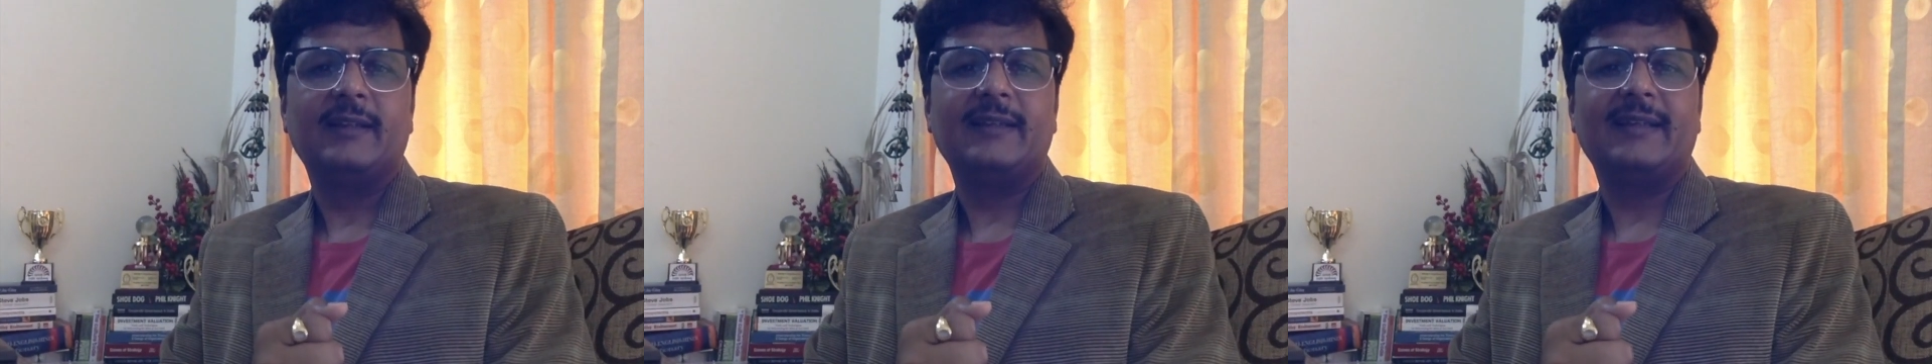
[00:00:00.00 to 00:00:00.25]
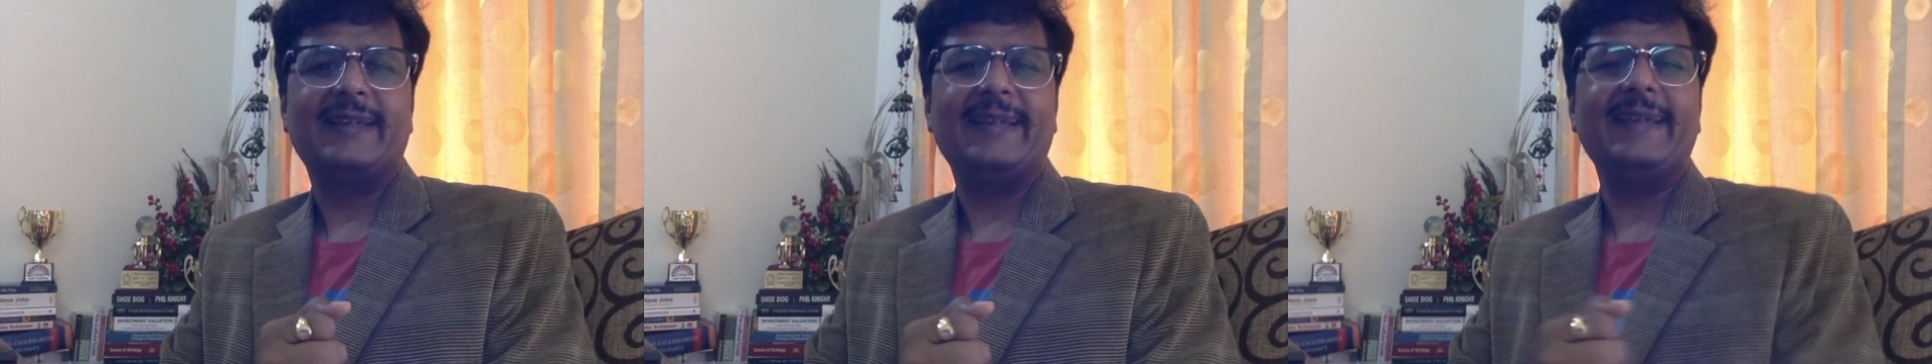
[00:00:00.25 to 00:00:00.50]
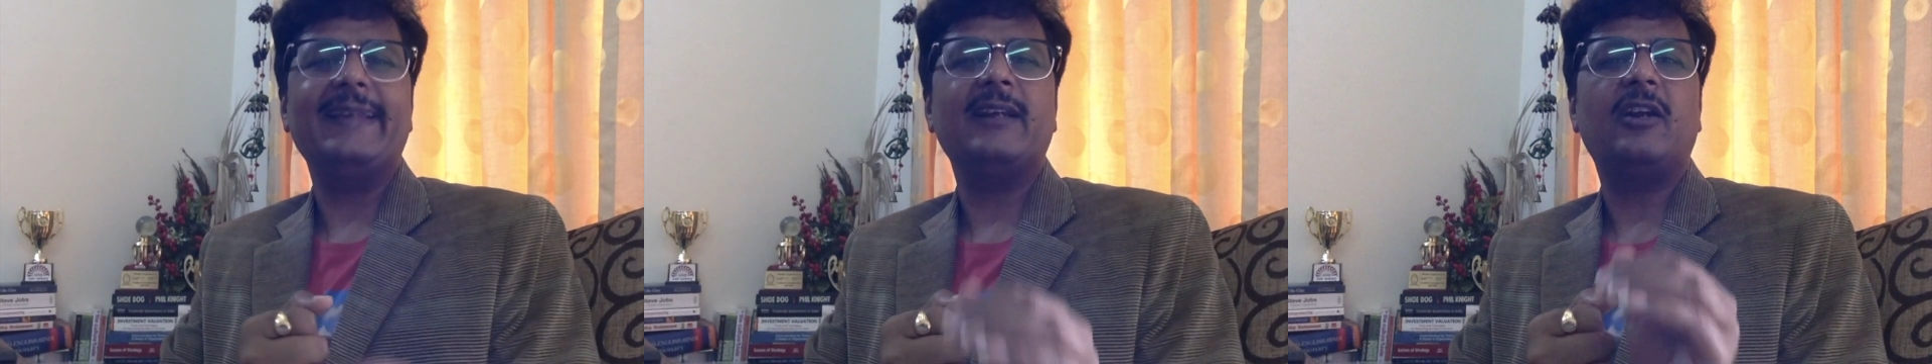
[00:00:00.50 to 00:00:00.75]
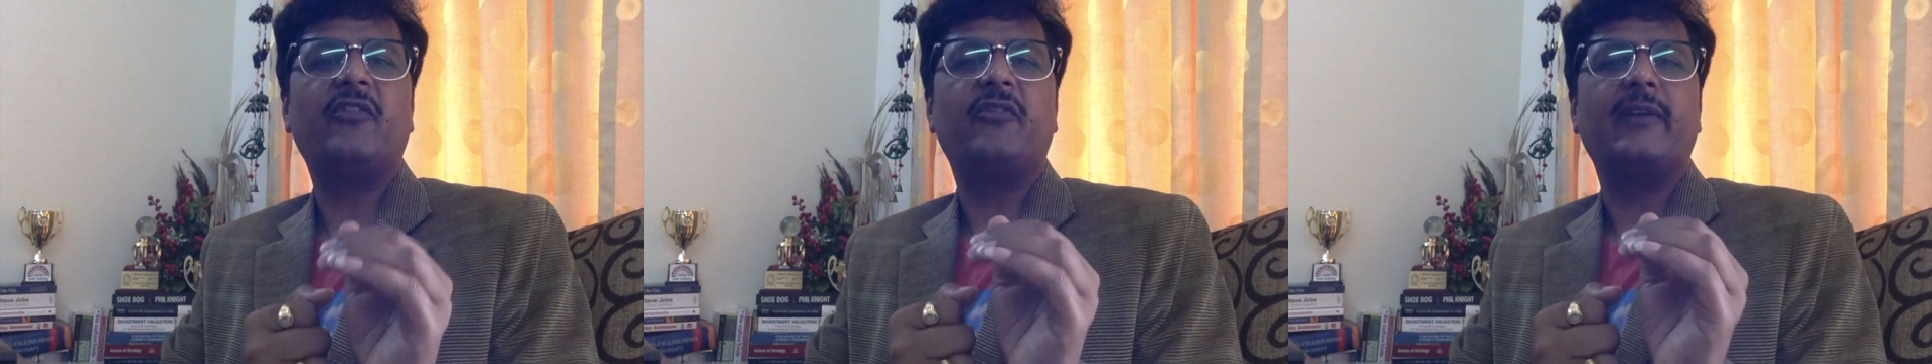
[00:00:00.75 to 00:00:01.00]
The
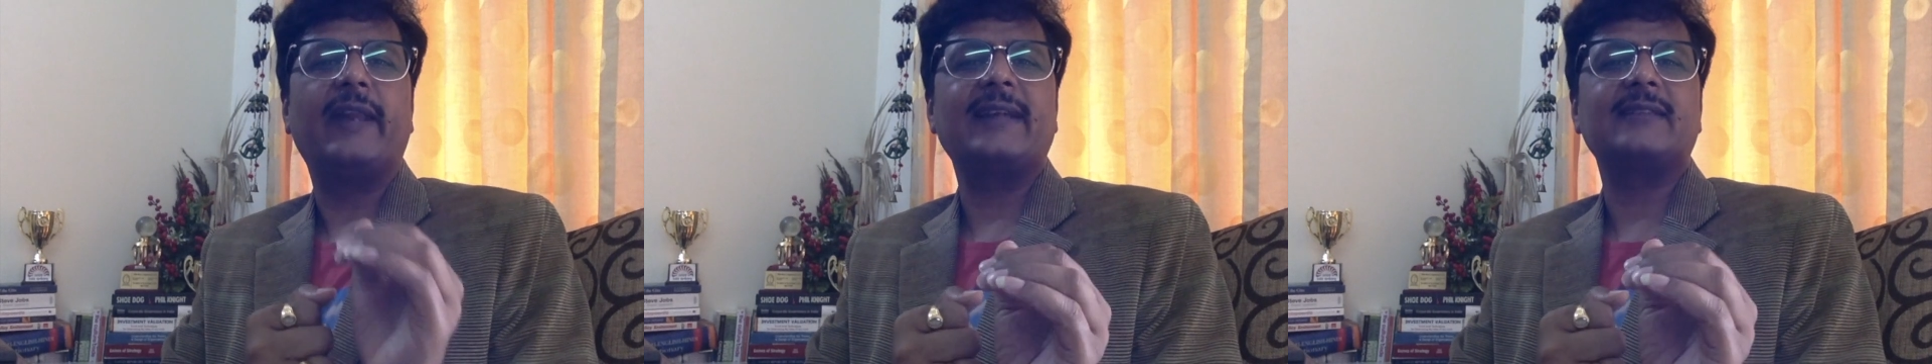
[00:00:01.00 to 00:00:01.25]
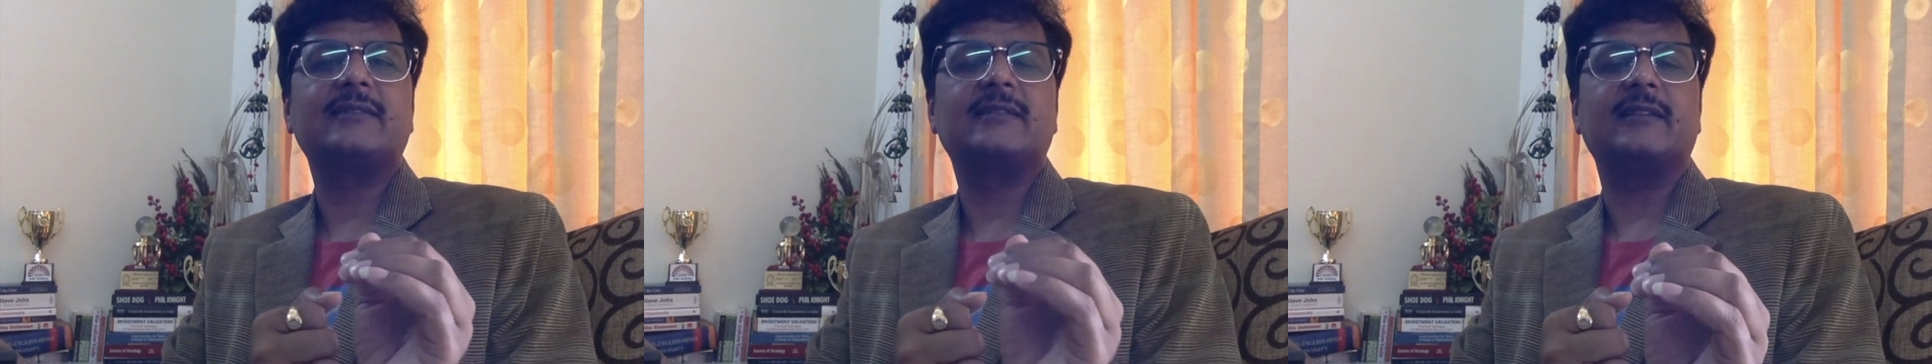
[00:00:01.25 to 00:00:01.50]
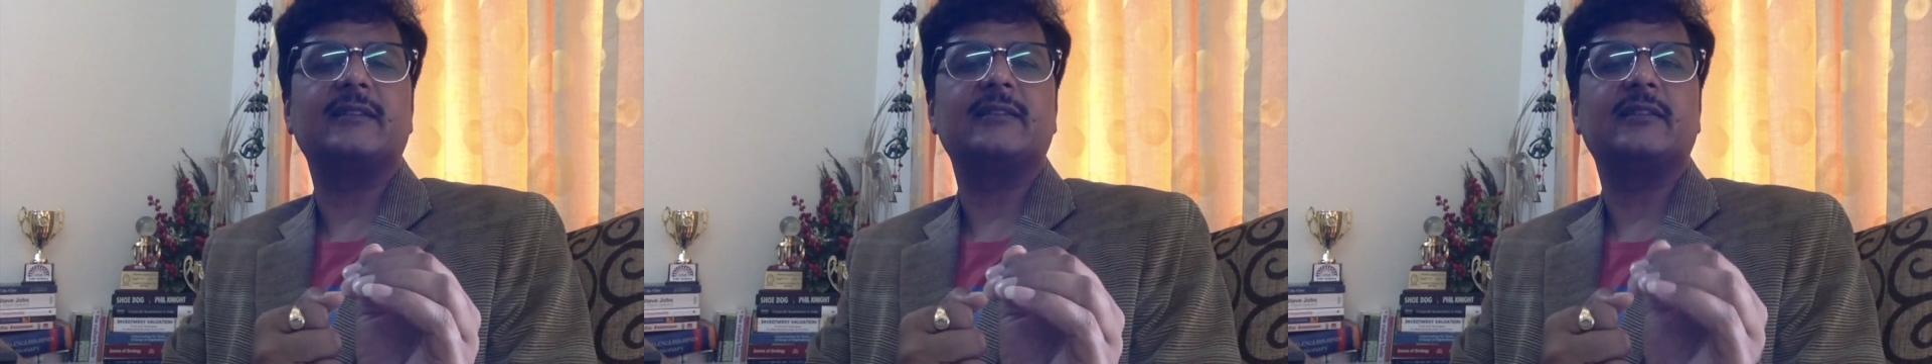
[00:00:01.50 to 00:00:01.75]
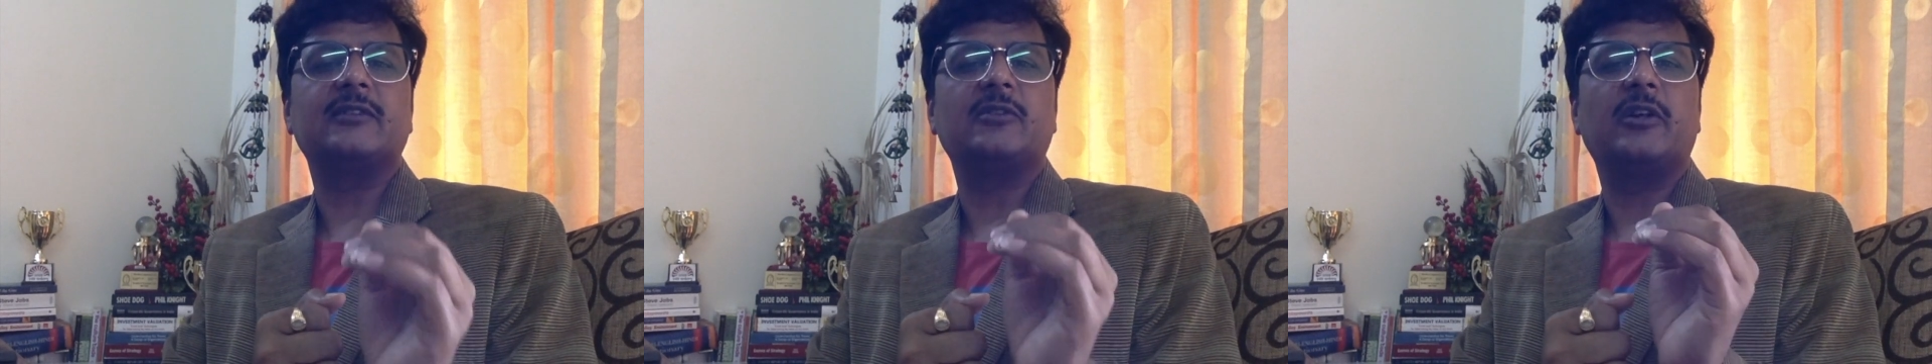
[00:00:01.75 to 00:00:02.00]
career of next
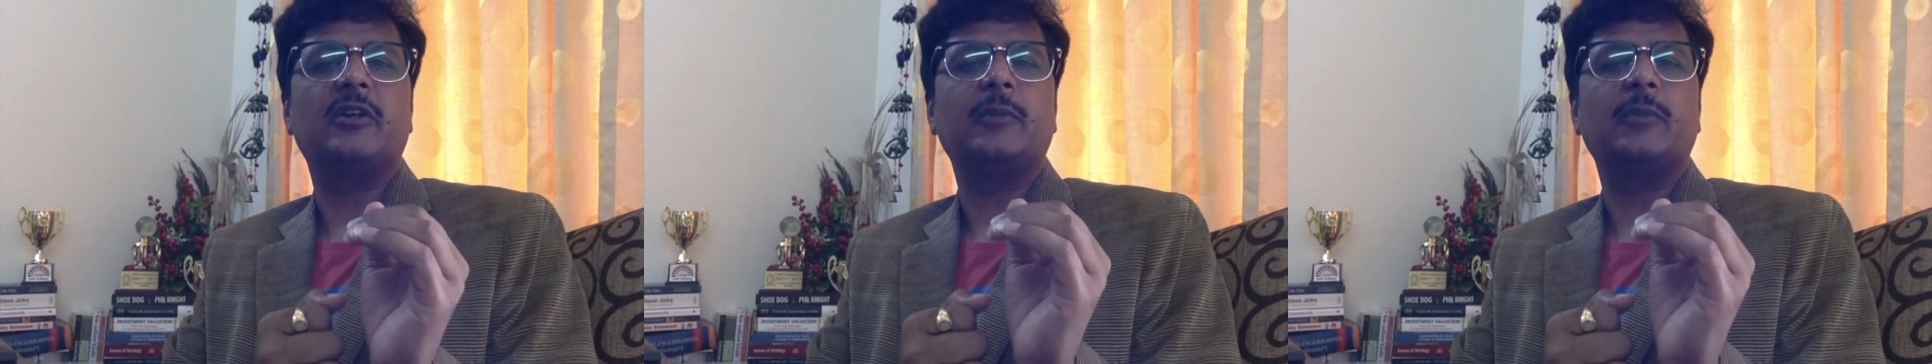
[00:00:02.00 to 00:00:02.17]
generation is going